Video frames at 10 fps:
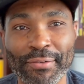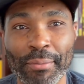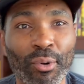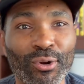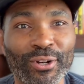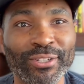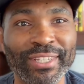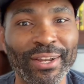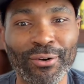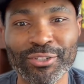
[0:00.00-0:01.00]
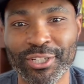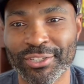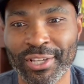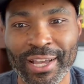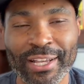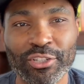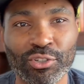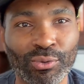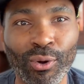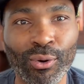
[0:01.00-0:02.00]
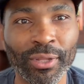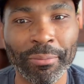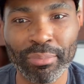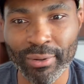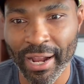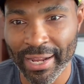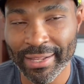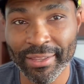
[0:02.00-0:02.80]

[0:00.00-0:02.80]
Reporters, they don't just scroll and pray.